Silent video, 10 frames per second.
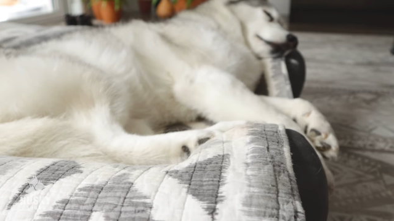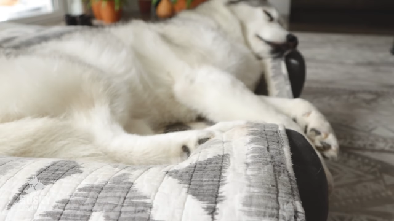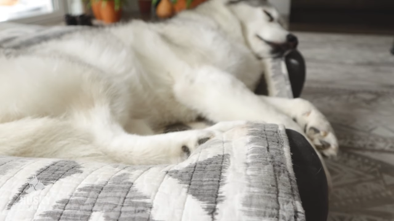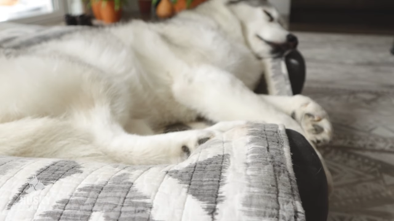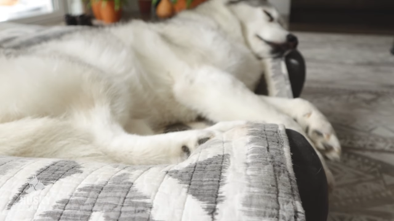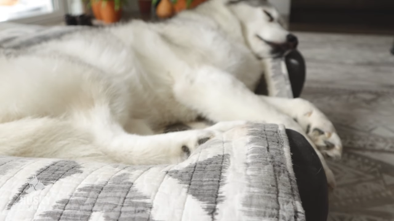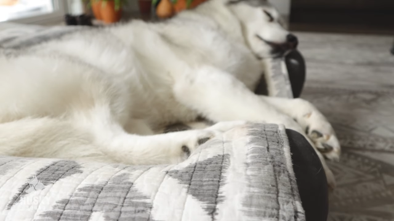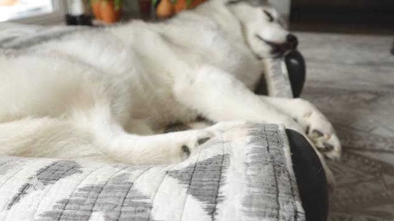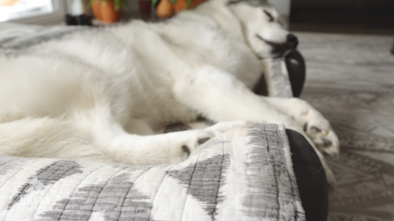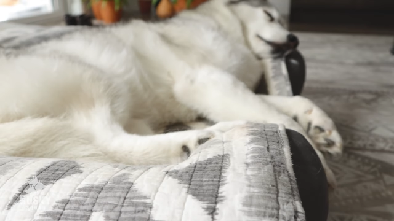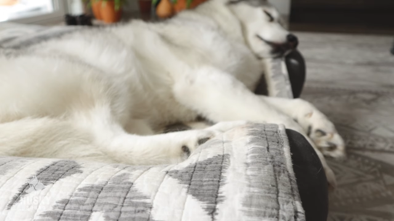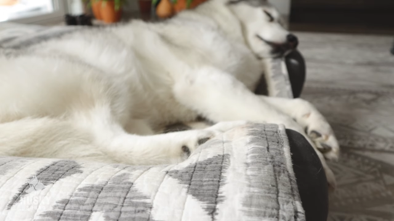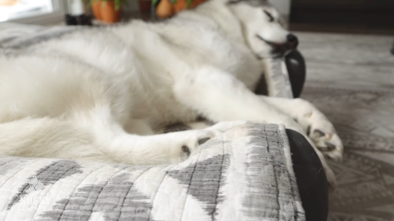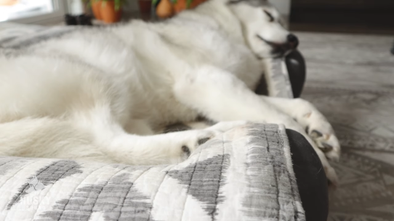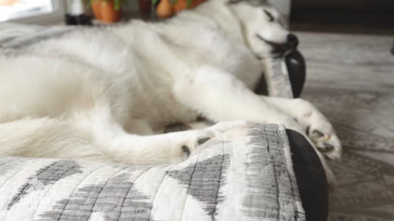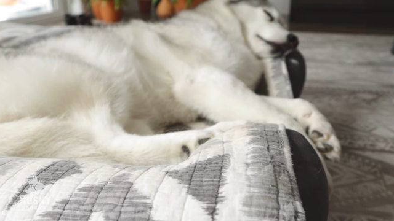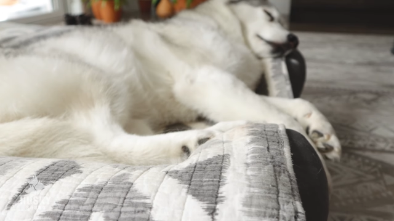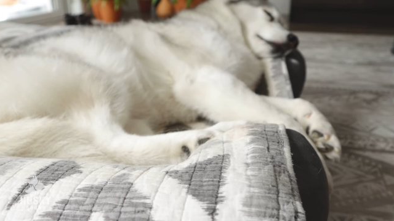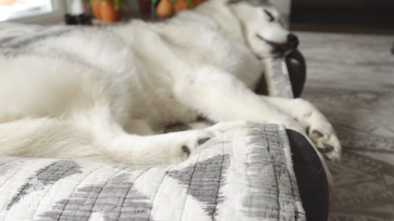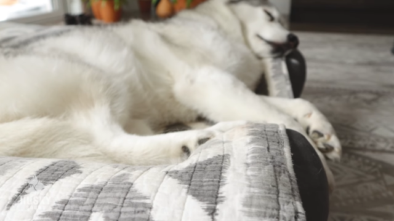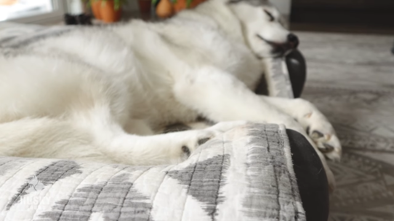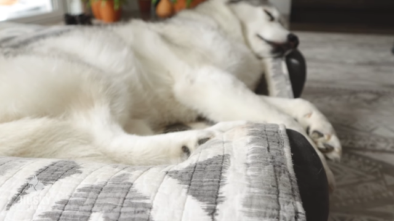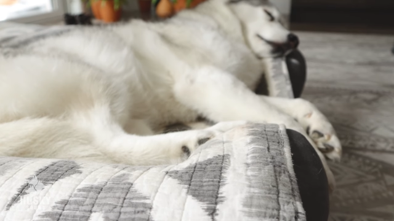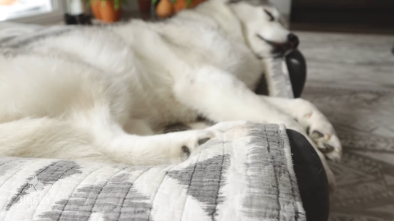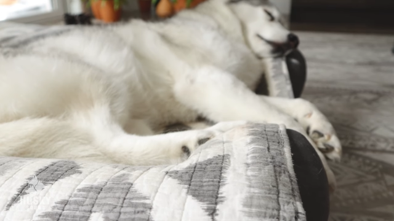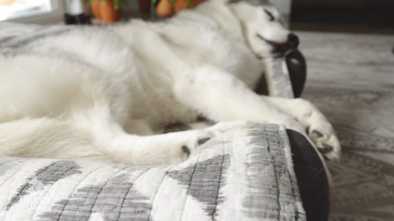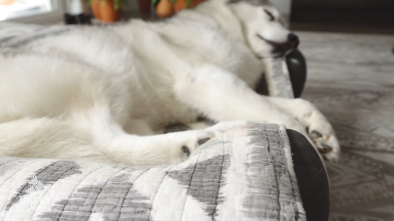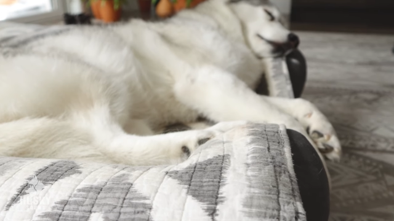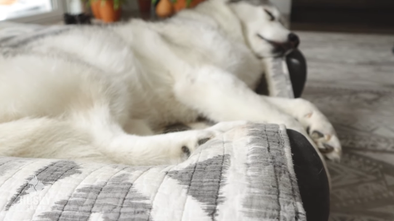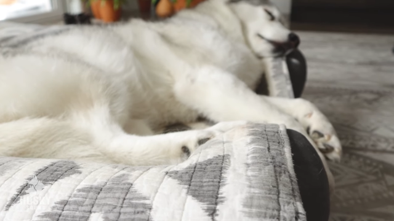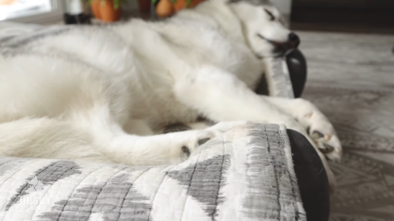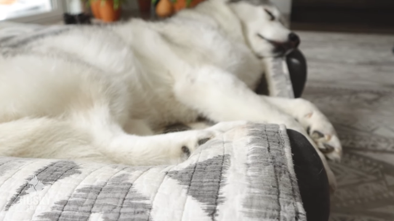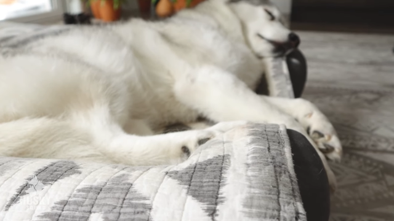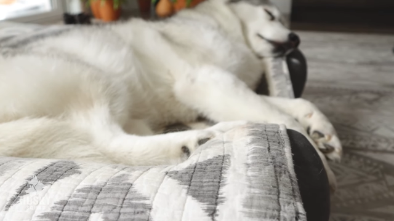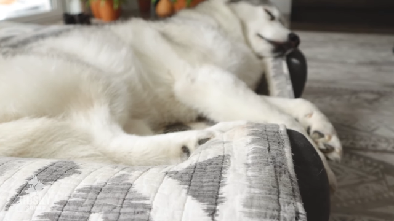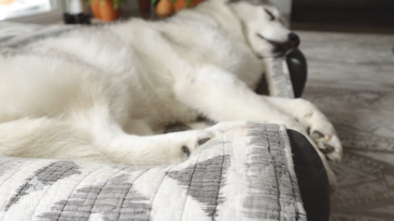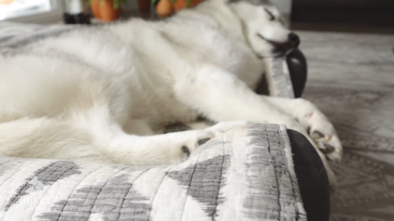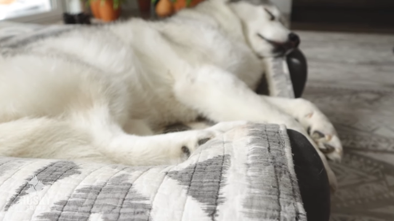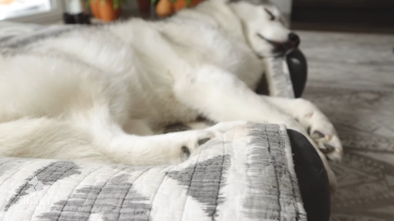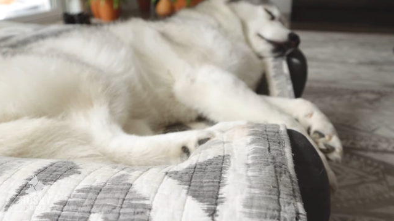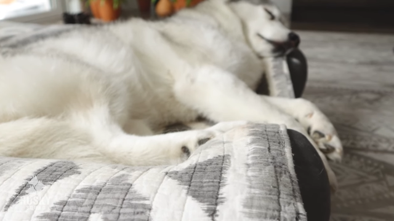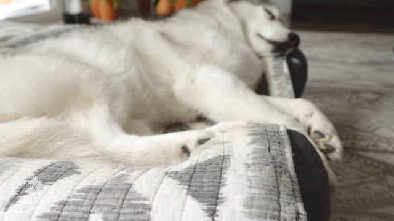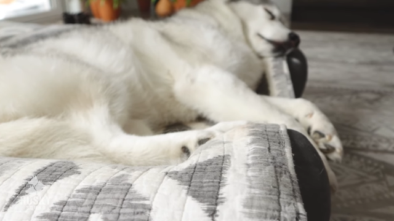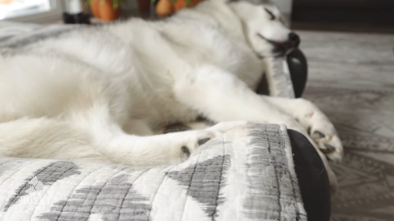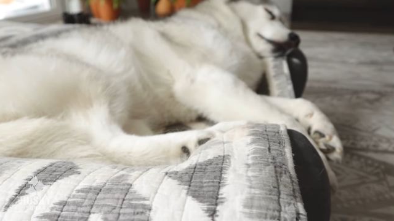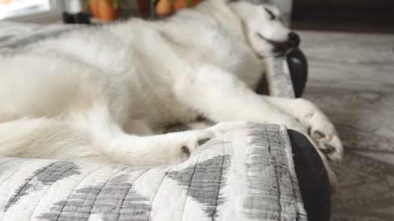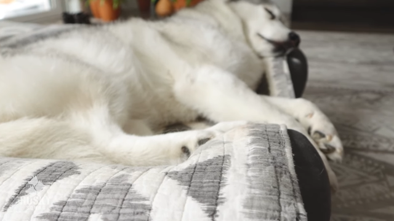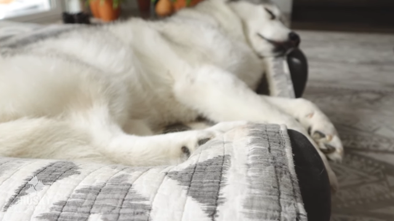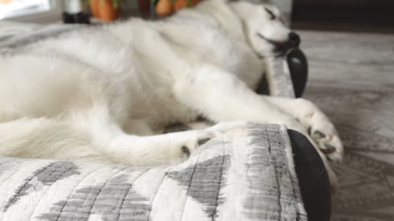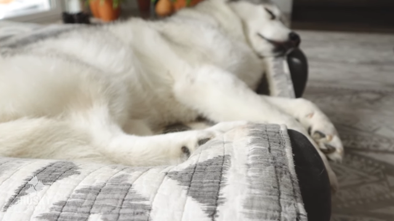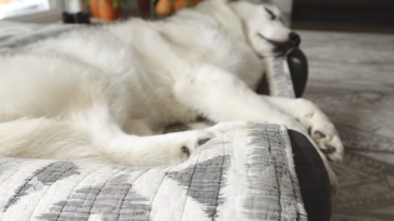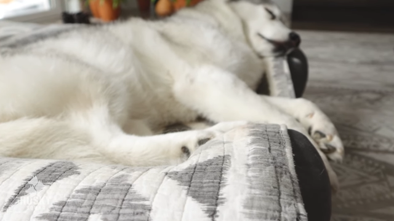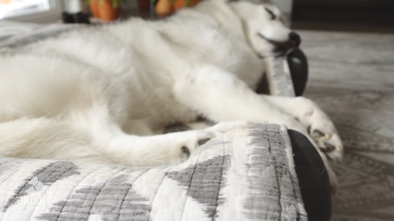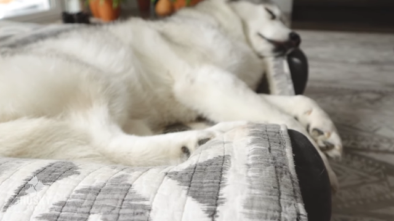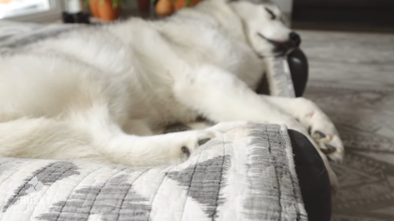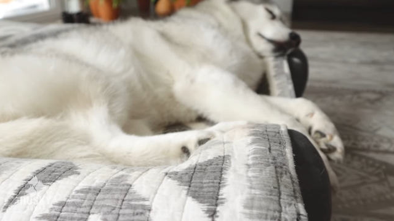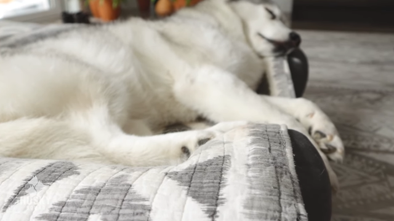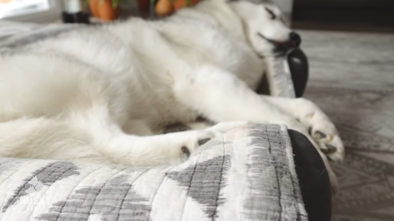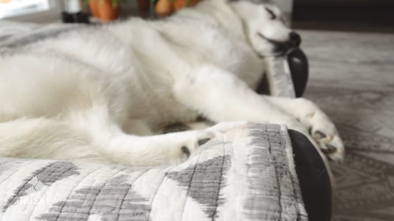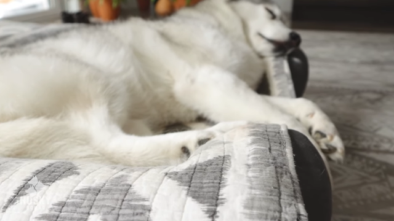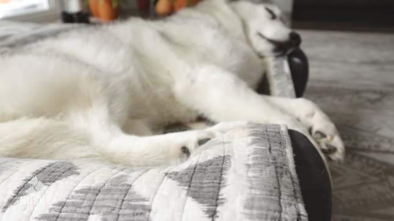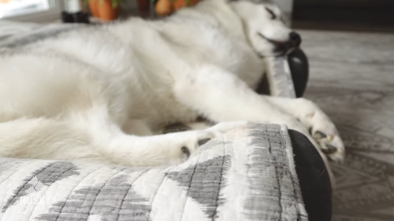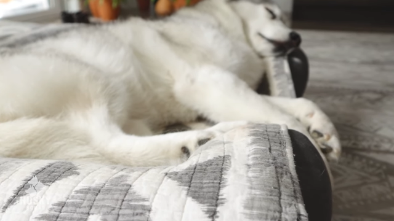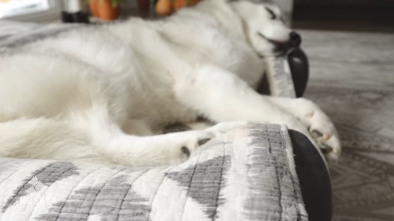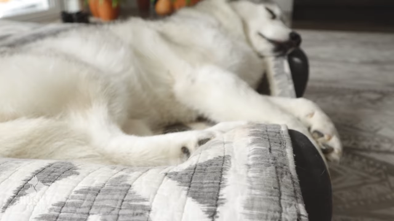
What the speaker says: [unreadable: no face in view]